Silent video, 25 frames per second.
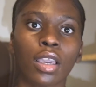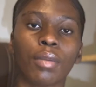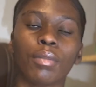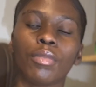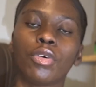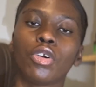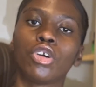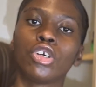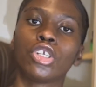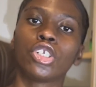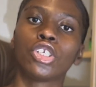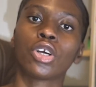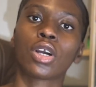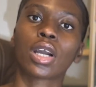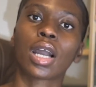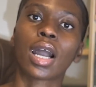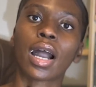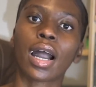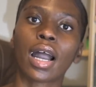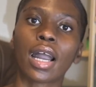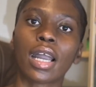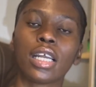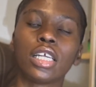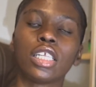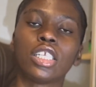because your
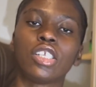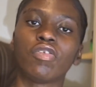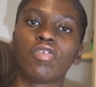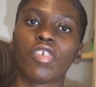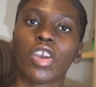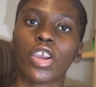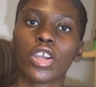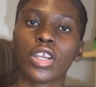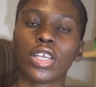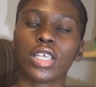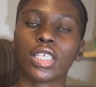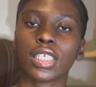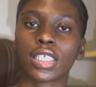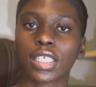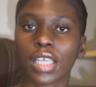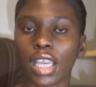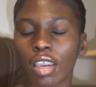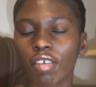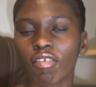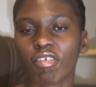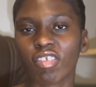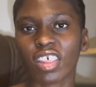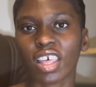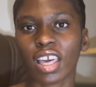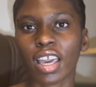car is very
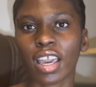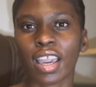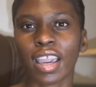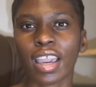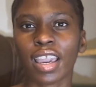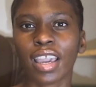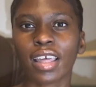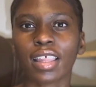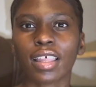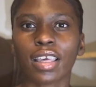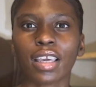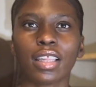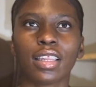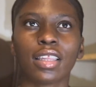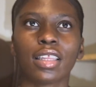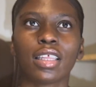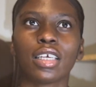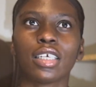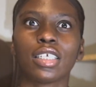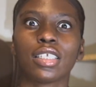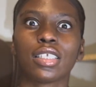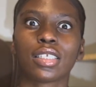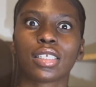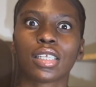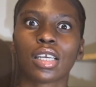safe there, and
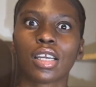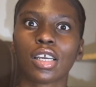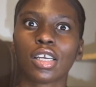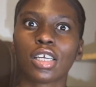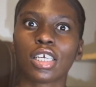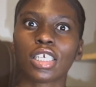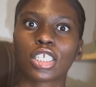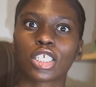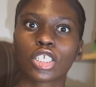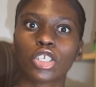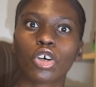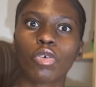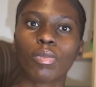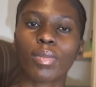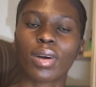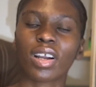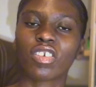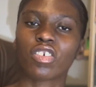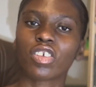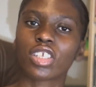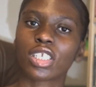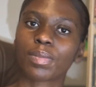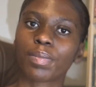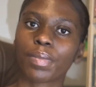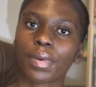there's so much
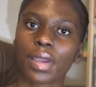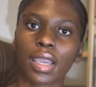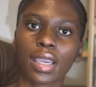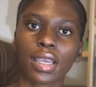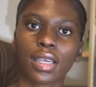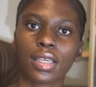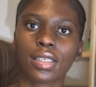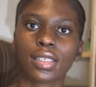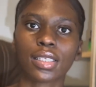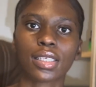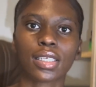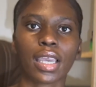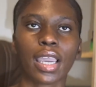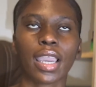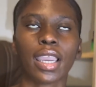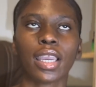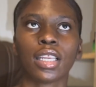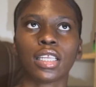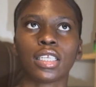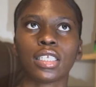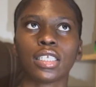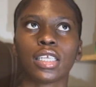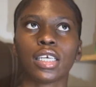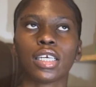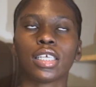space,
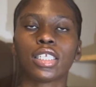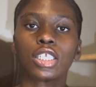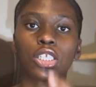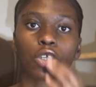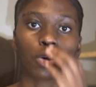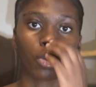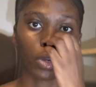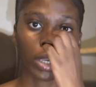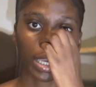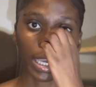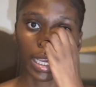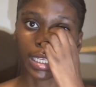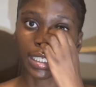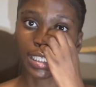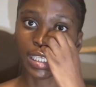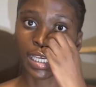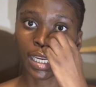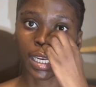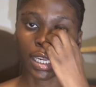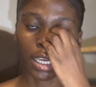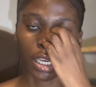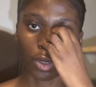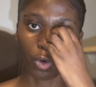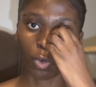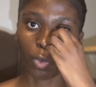and it's located
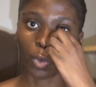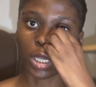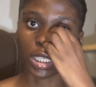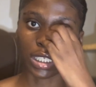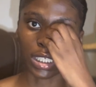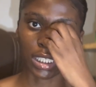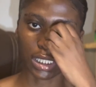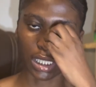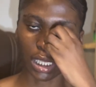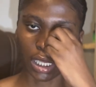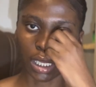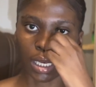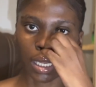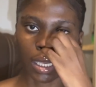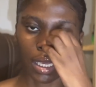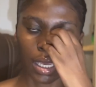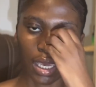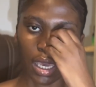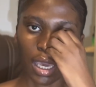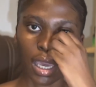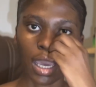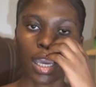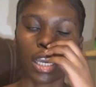in Westdene.